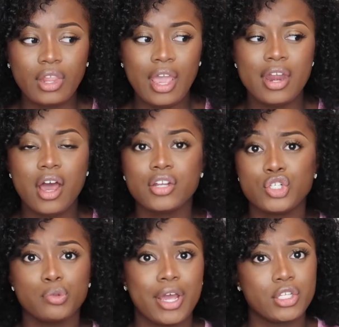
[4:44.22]
and
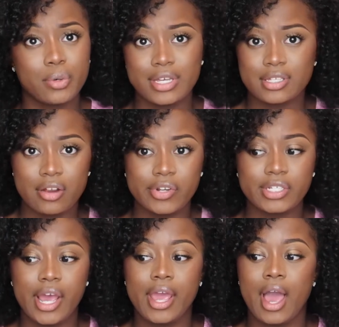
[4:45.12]
undo my twists every
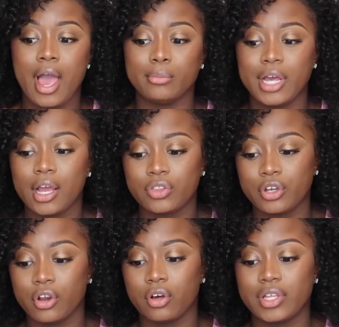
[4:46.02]
day. I'm not the
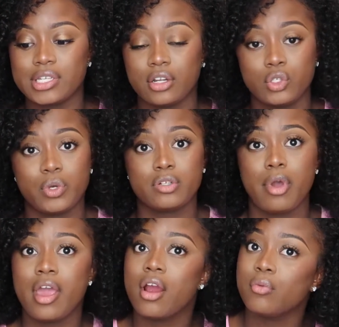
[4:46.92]
girl that's gonna twist
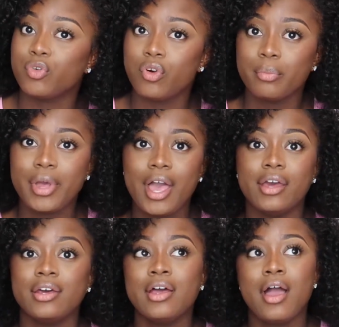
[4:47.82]
my hair up before
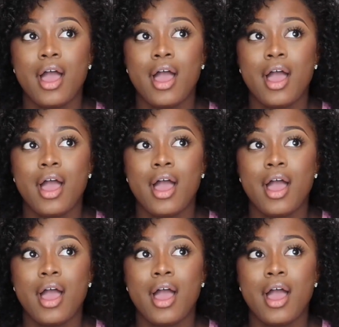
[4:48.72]
bed.